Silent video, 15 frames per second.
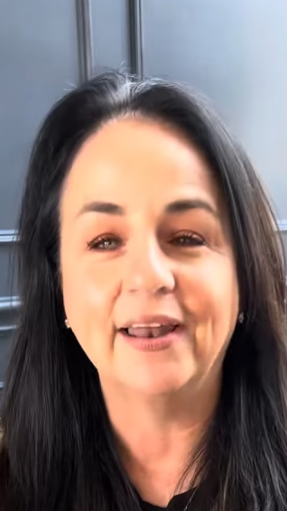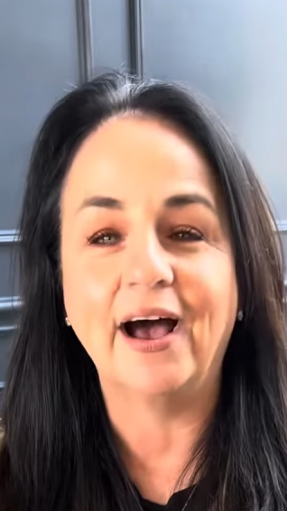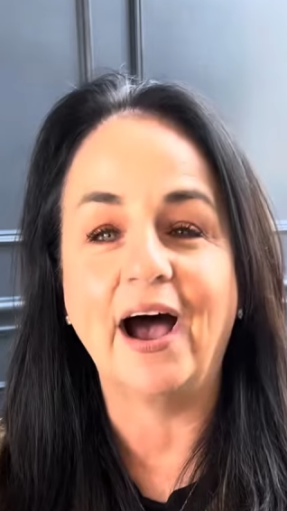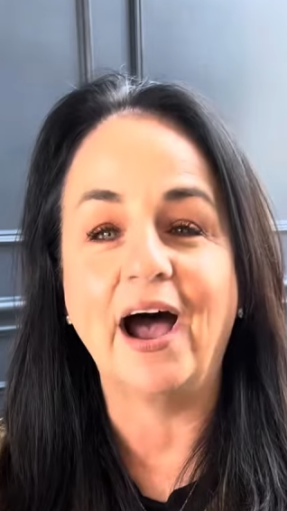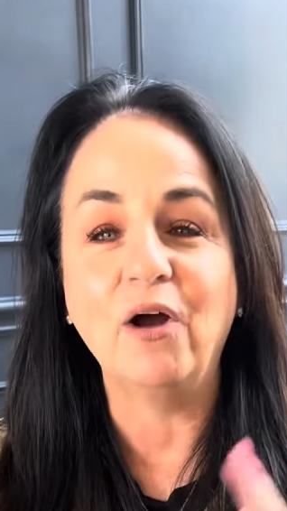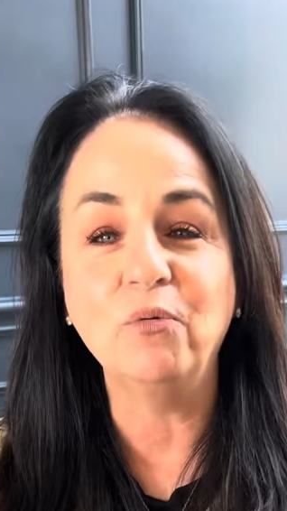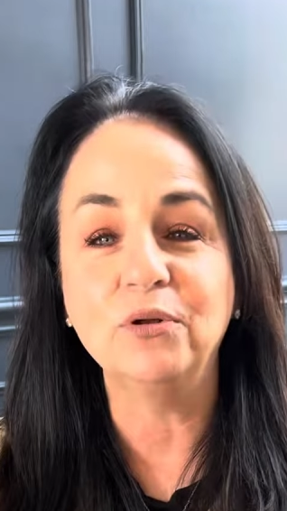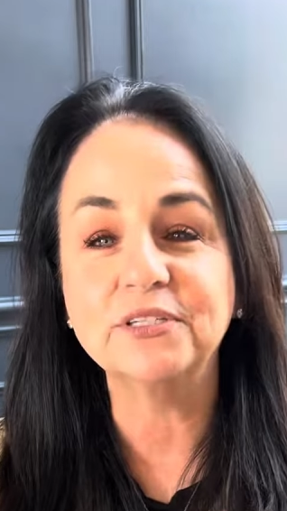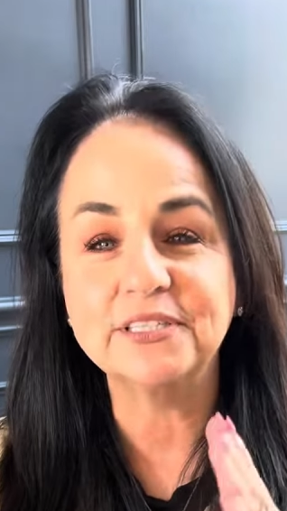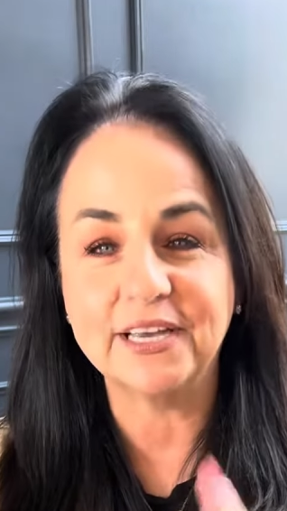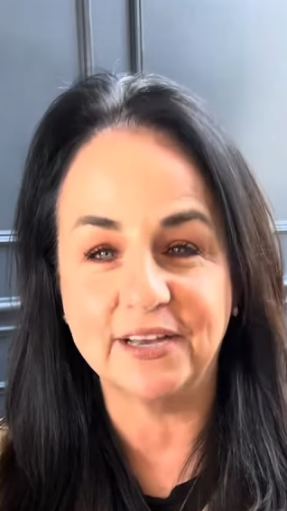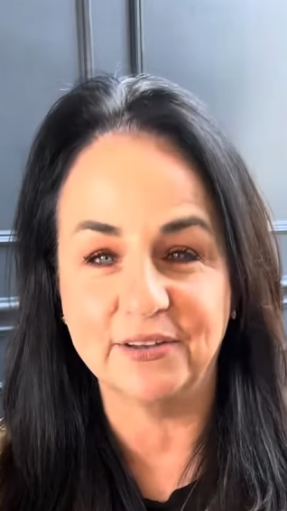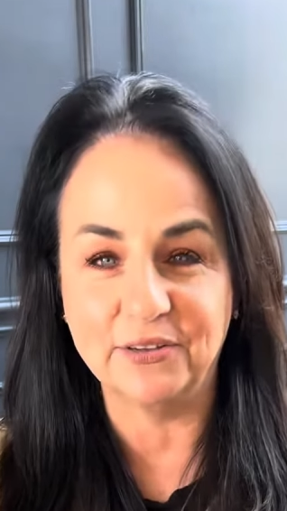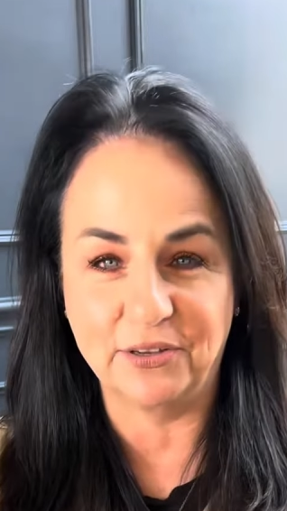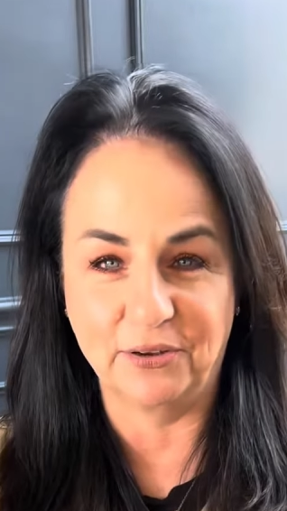I will
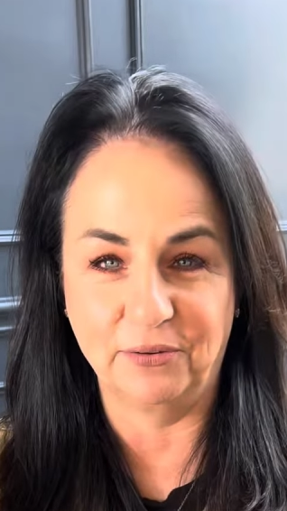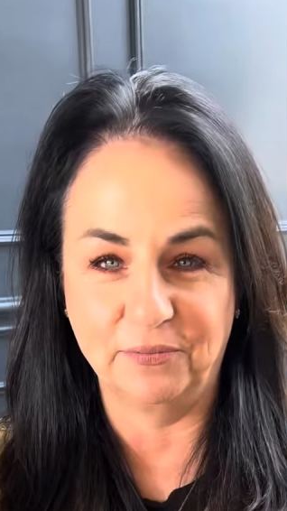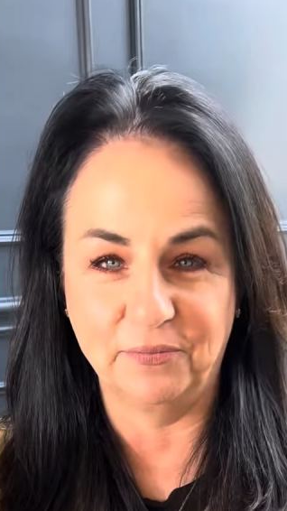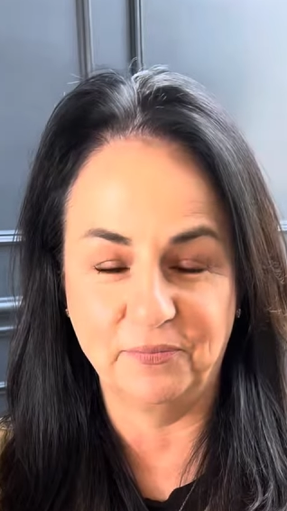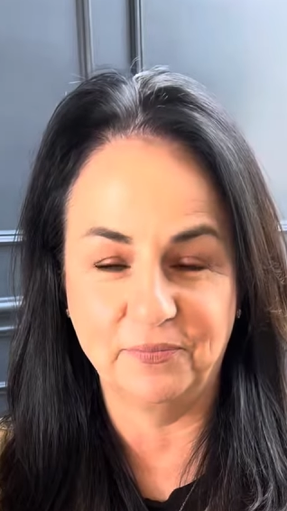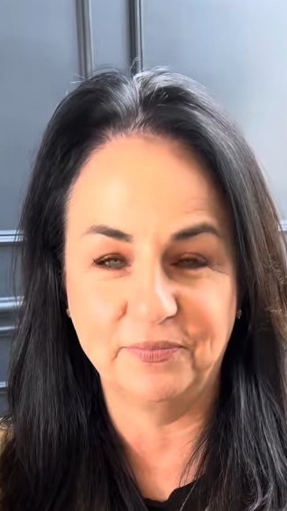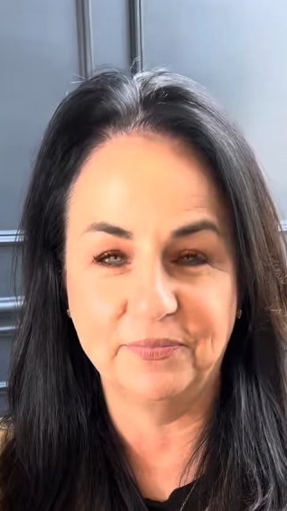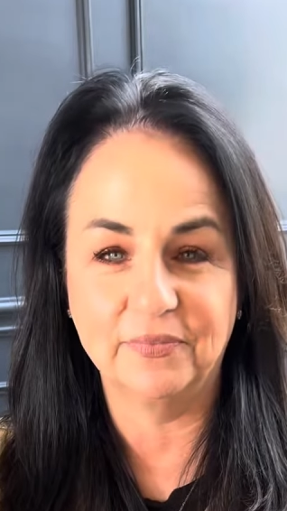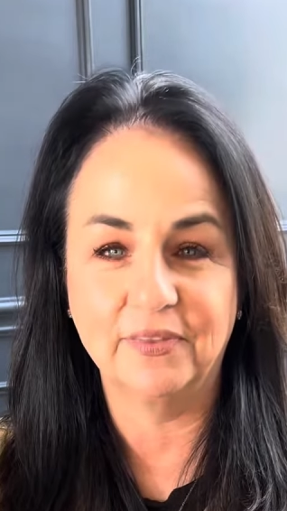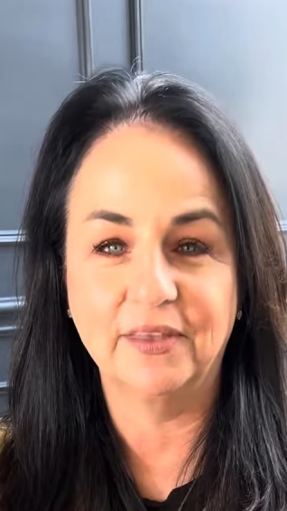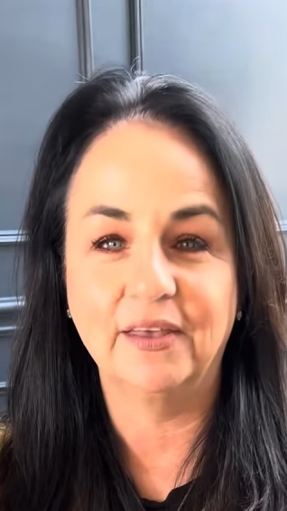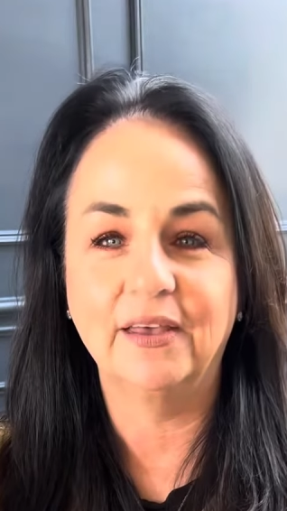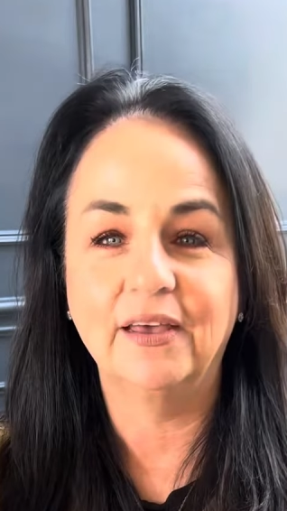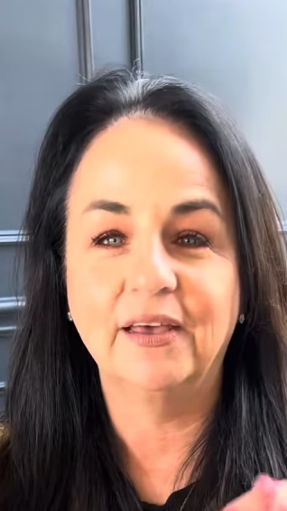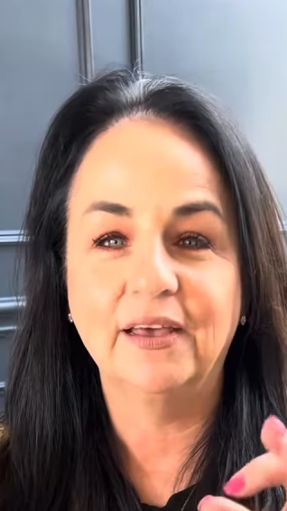tell you,
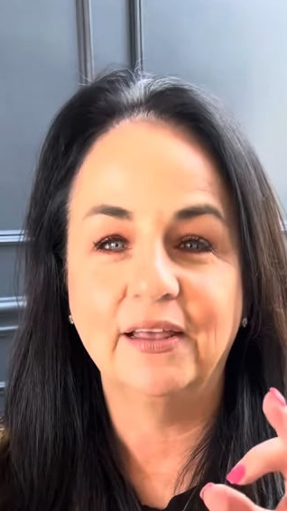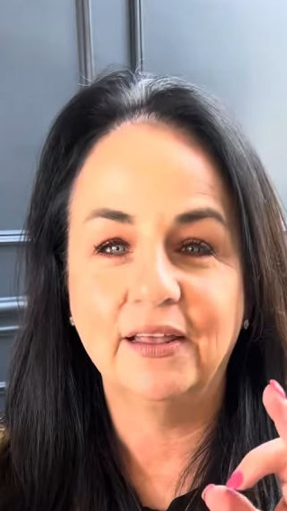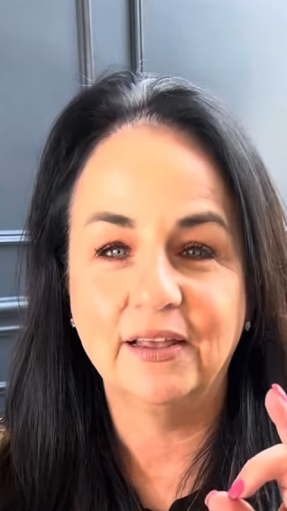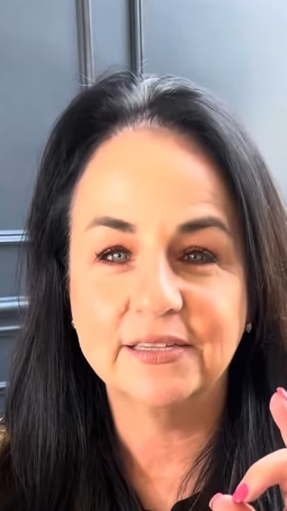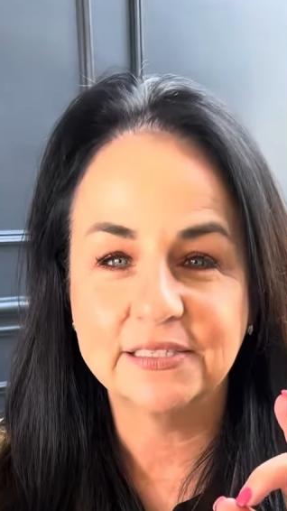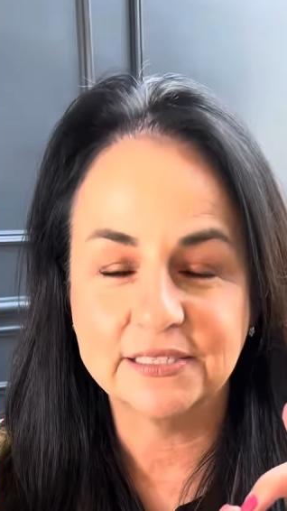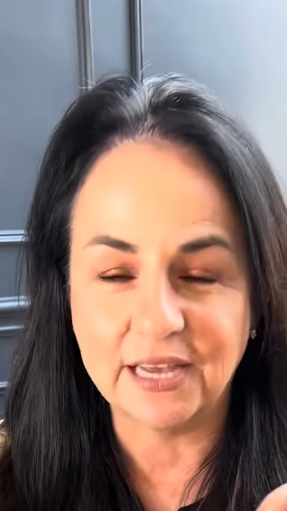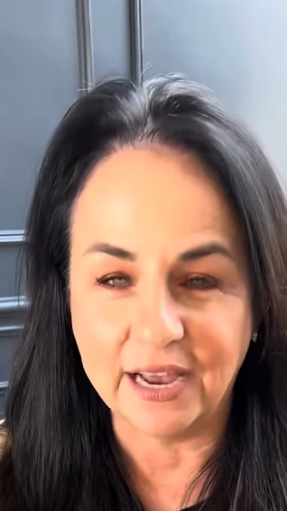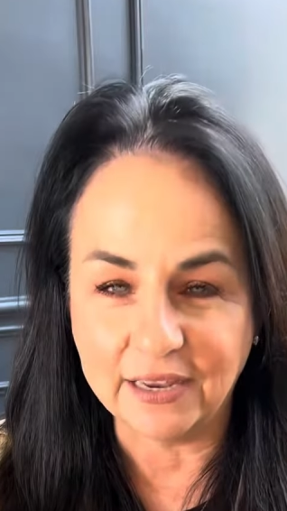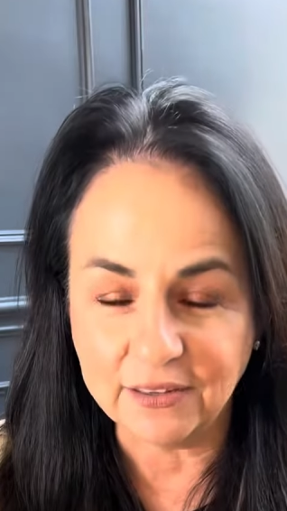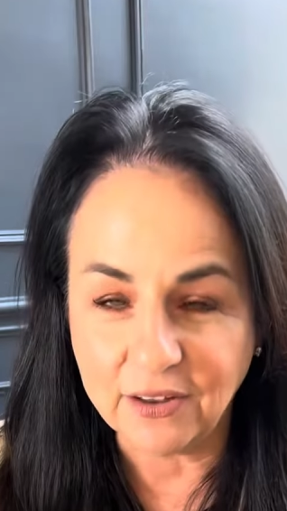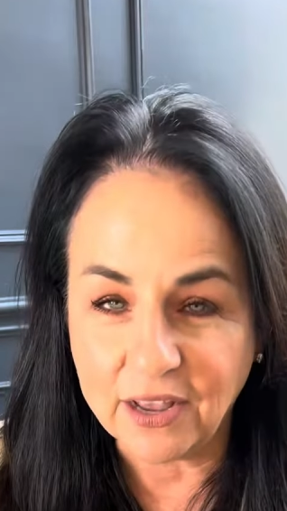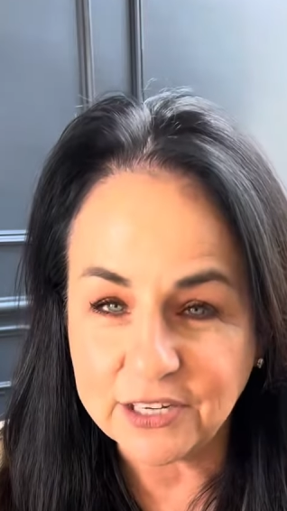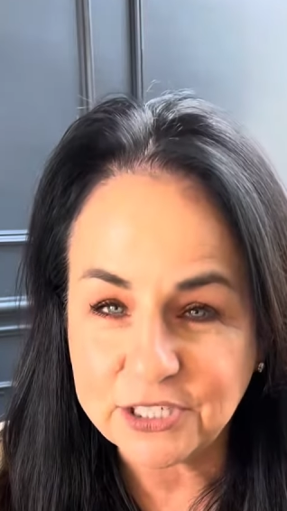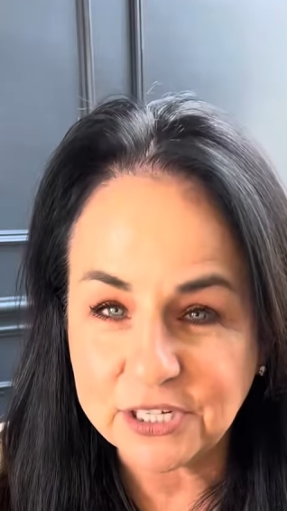
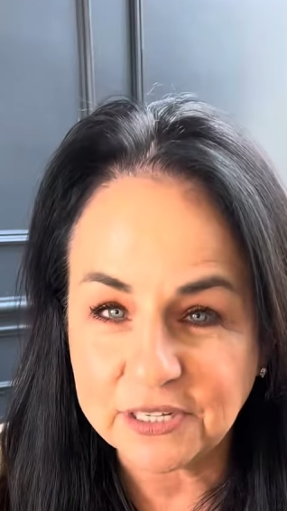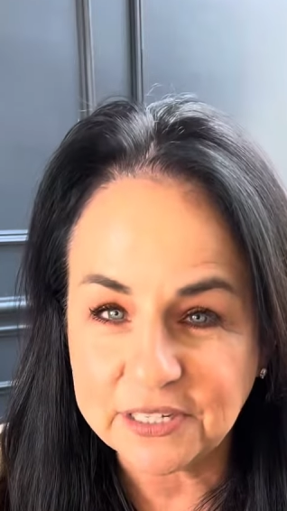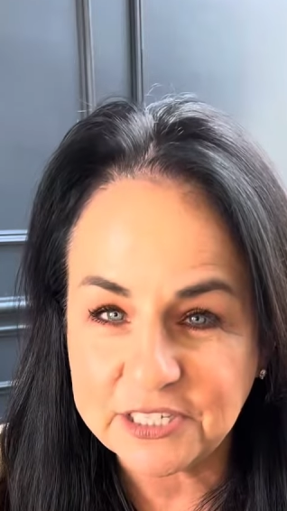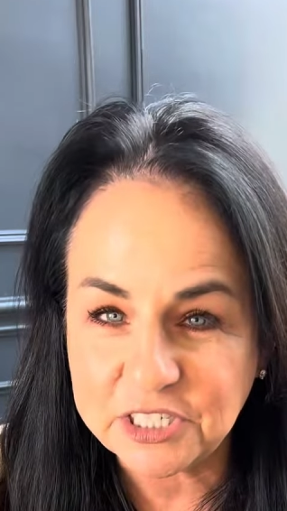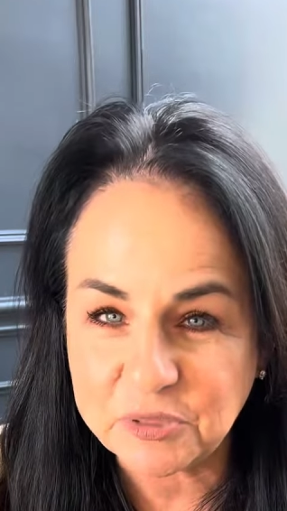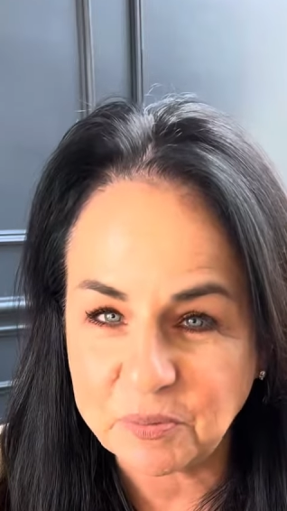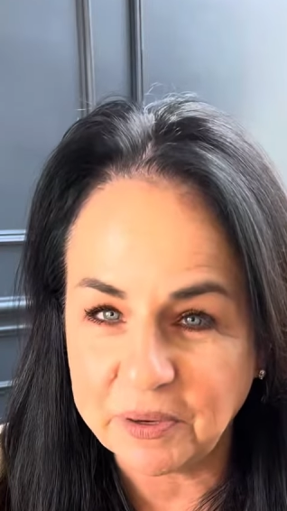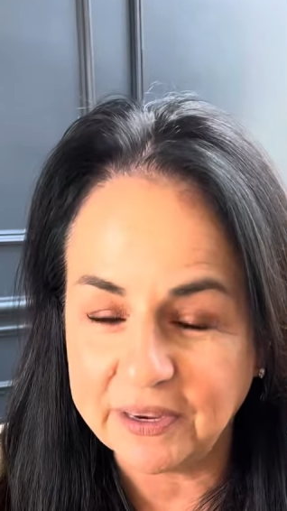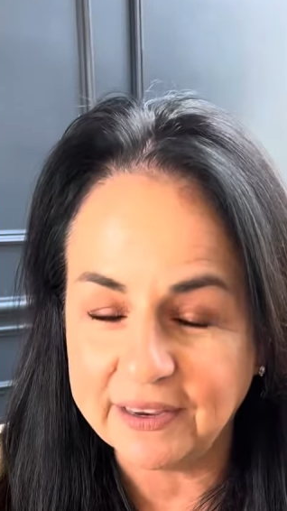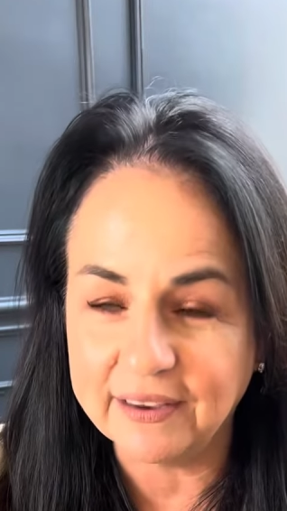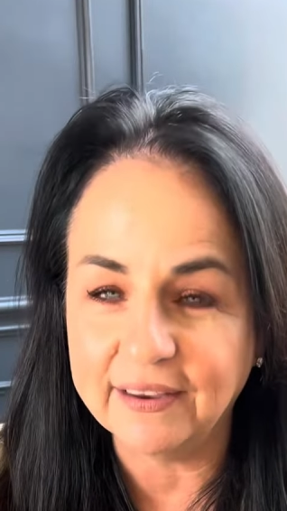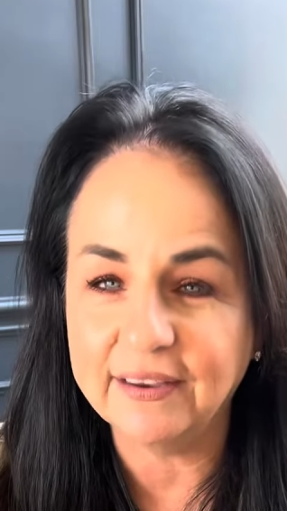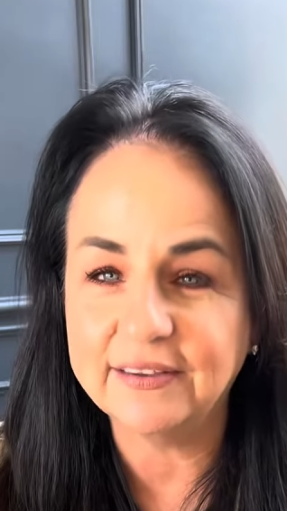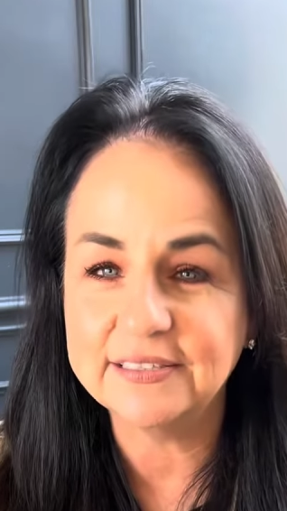psychologically speaking,